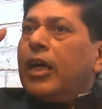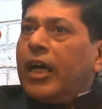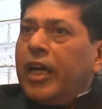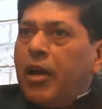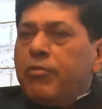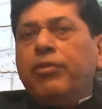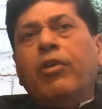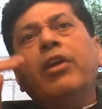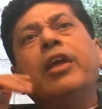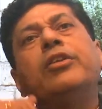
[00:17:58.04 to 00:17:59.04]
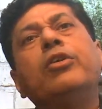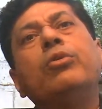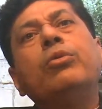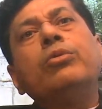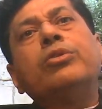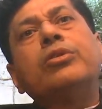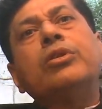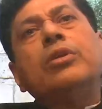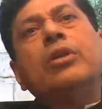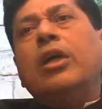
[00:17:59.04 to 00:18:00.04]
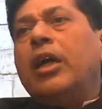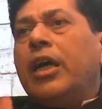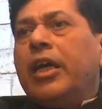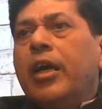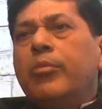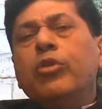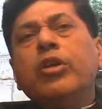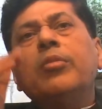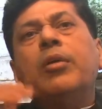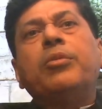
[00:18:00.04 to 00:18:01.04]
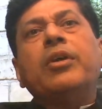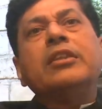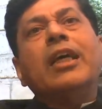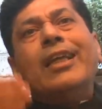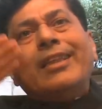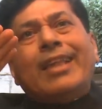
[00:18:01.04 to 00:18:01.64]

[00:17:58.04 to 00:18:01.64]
I am following the rules. I am doing my prayers.